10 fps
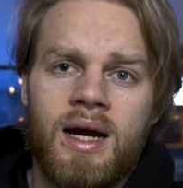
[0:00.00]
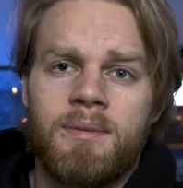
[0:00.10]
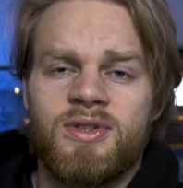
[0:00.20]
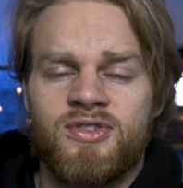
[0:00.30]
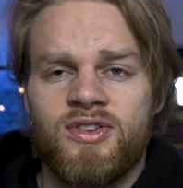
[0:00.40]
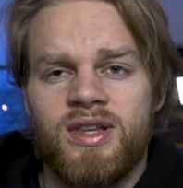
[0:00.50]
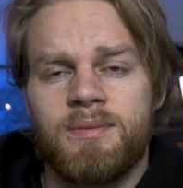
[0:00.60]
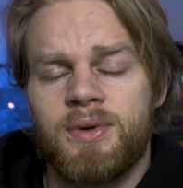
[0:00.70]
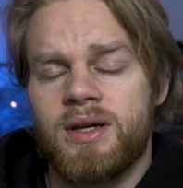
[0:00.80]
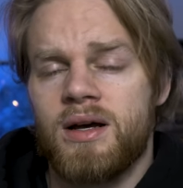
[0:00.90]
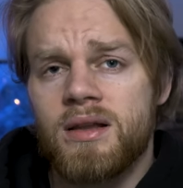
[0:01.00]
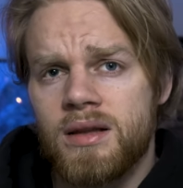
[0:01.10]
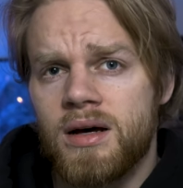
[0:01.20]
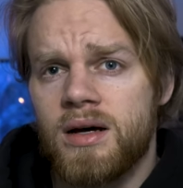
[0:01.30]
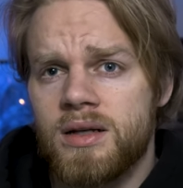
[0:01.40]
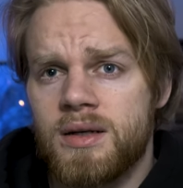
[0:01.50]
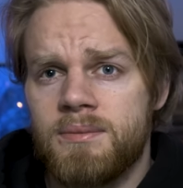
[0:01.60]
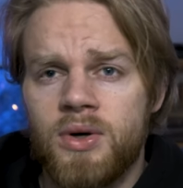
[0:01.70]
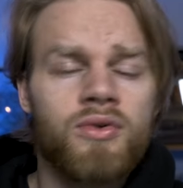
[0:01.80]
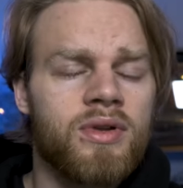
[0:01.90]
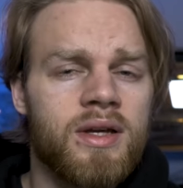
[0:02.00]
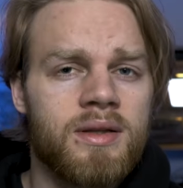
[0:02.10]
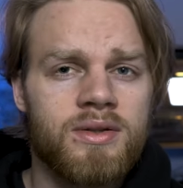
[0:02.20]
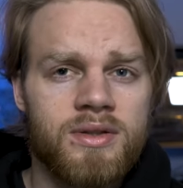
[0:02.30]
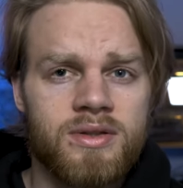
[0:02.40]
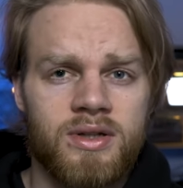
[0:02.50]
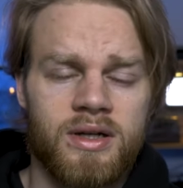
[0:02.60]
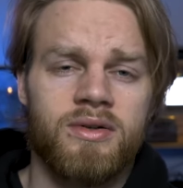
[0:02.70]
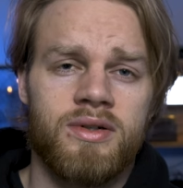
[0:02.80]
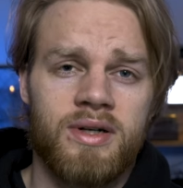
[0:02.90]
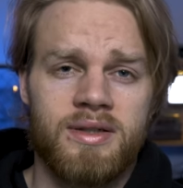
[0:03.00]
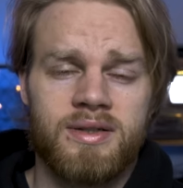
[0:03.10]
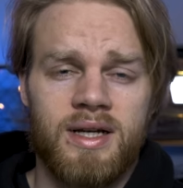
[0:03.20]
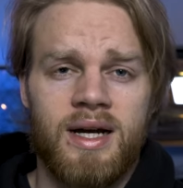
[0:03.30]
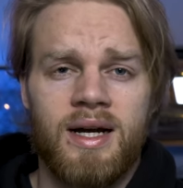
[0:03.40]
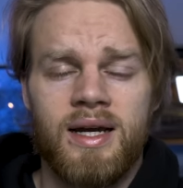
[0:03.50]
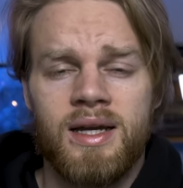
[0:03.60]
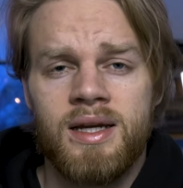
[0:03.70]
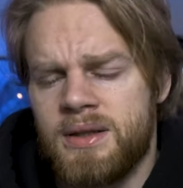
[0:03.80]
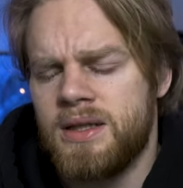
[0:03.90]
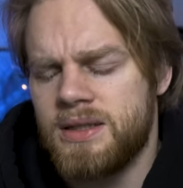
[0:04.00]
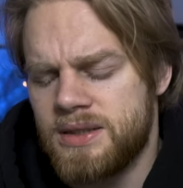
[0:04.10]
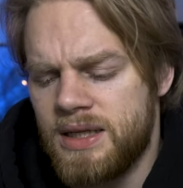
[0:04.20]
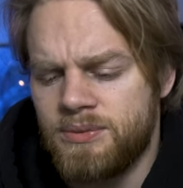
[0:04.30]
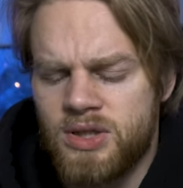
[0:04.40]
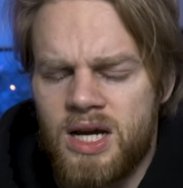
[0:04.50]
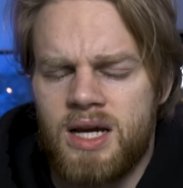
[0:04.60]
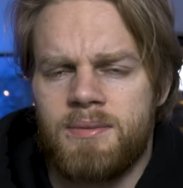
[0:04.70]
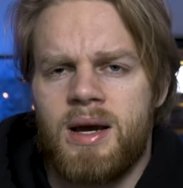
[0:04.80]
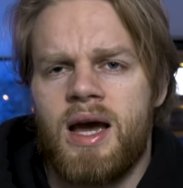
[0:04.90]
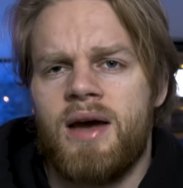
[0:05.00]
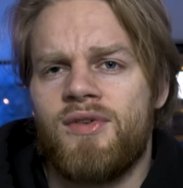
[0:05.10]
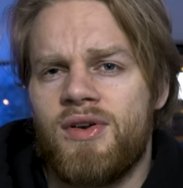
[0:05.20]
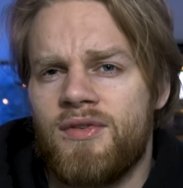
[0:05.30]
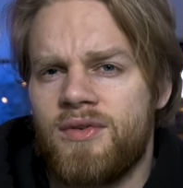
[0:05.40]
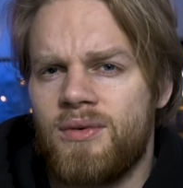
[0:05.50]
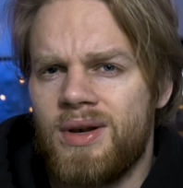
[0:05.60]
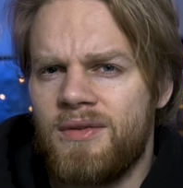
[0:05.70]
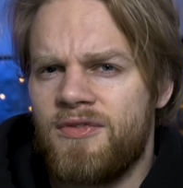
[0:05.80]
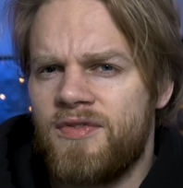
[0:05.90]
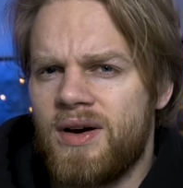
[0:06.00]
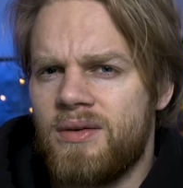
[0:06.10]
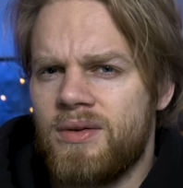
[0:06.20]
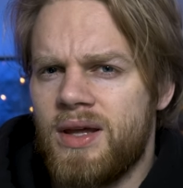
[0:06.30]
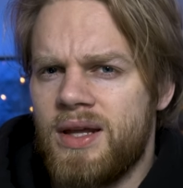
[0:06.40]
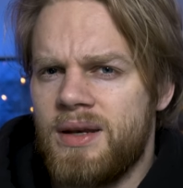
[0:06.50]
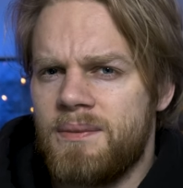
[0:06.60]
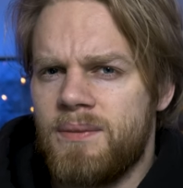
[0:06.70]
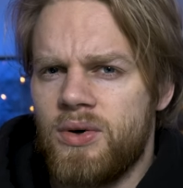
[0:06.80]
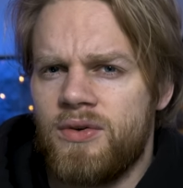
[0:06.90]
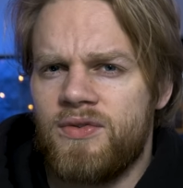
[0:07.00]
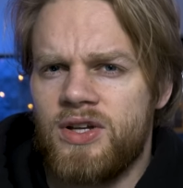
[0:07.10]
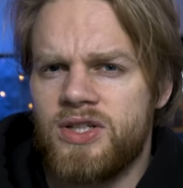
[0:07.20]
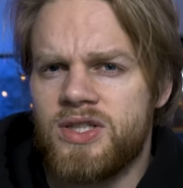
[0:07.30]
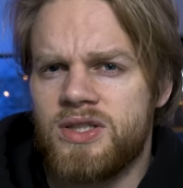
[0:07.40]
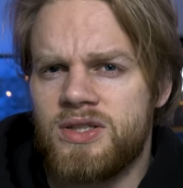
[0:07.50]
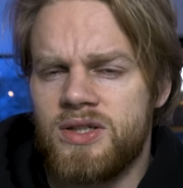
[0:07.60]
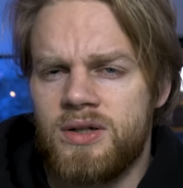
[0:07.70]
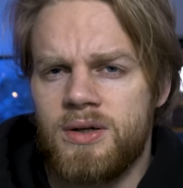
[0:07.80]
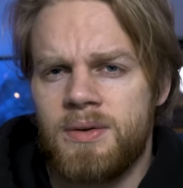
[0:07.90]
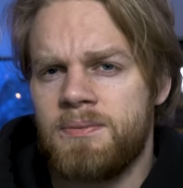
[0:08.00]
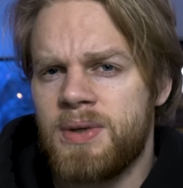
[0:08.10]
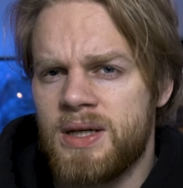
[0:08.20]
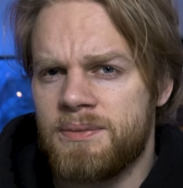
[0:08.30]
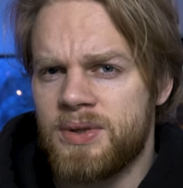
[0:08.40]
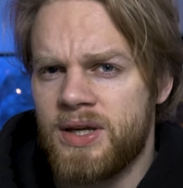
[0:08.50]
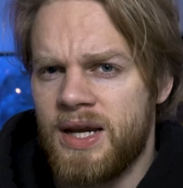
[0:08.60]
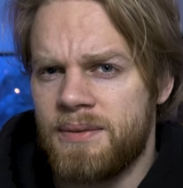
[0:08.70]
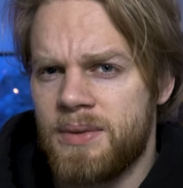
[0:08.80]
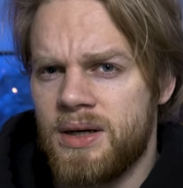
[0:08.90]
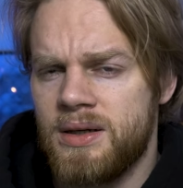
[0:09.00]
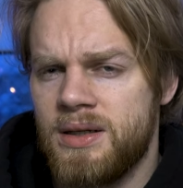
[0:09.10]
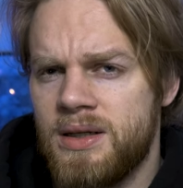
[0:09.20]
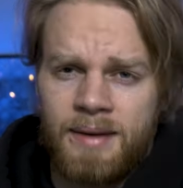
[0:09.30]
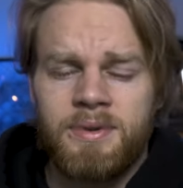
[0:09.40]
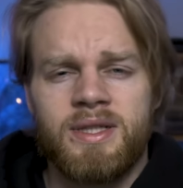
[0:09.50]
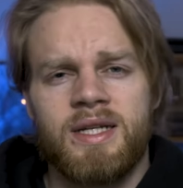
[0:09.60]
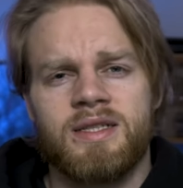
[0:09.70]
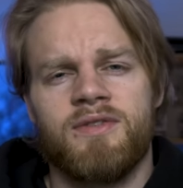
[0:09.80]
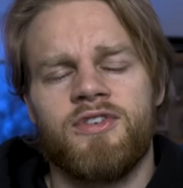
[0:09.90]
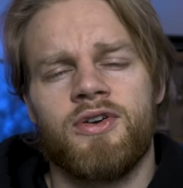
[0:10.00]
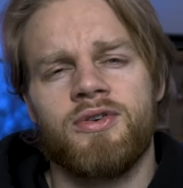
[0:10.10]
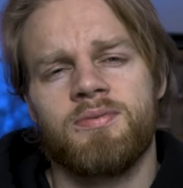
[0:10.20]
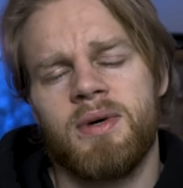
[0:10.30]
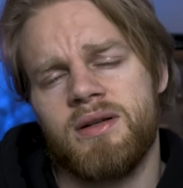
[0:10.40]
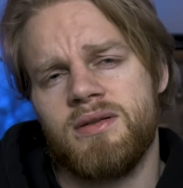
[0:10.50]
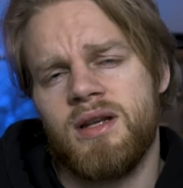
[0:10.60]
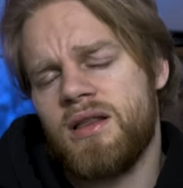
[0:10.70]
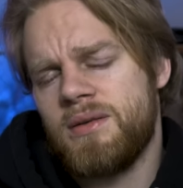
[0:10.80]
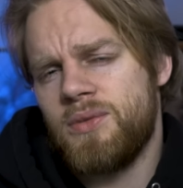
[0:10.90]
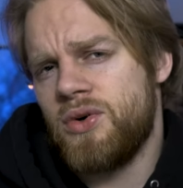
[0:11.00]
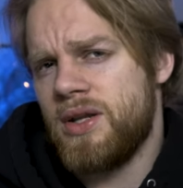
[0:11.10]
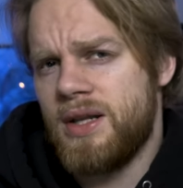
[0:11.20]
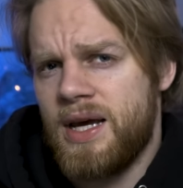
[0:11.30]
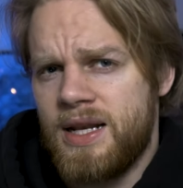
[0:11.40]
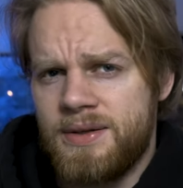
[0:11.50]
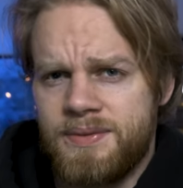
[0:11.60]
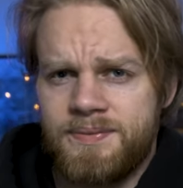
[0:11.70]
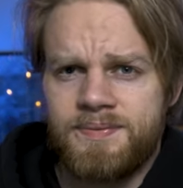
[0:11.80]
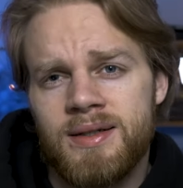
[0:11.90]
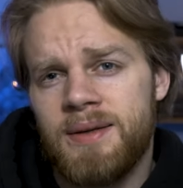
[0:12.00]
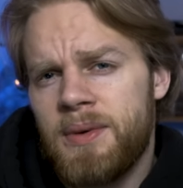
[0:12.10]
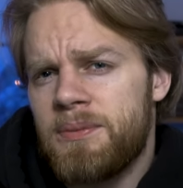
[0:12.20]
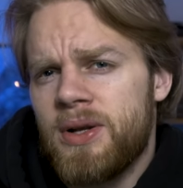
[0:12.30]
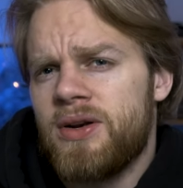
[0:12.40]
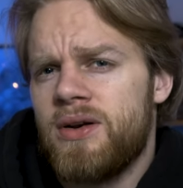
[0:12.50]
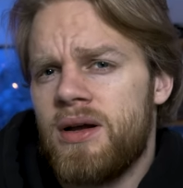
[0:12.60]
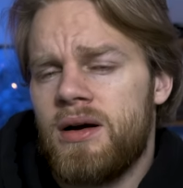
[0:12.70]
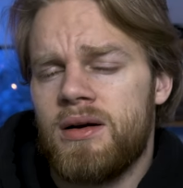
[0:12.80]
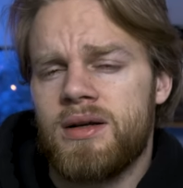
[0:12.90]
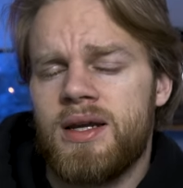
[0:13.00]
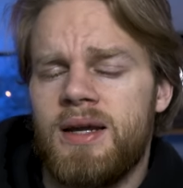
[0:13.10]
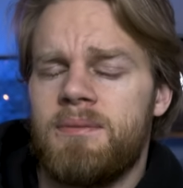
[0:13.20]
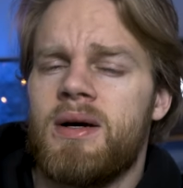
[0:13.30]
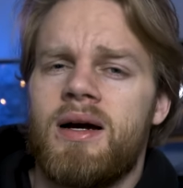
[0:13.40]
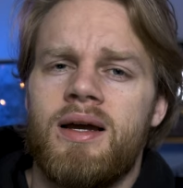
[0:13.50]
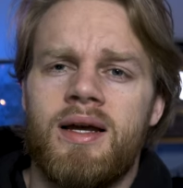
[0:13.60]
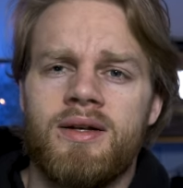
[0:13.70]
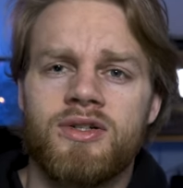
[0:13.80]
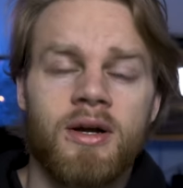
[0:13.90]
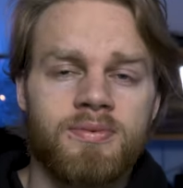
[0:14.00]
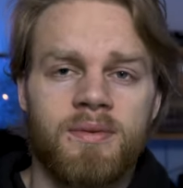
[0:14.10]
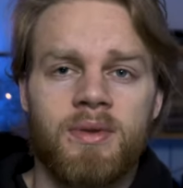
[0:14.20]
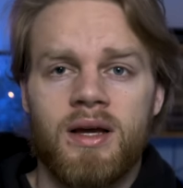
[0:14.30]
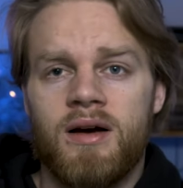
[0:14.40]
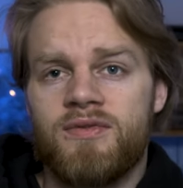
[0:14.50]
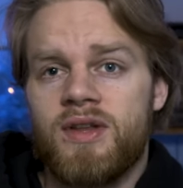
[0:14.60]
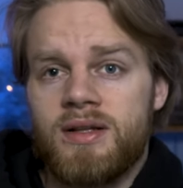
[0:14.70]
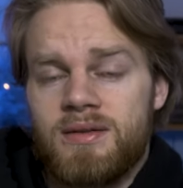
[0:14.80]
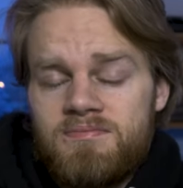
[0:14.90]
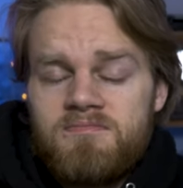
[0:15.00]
I've been sleeping a lot, mostly so I could rest the eye. But at the same time, I haven't really found any motivation to pick up the camera. I've been taking some photos, but nothing more than that. And then my brother-in-law came by and dropped something off that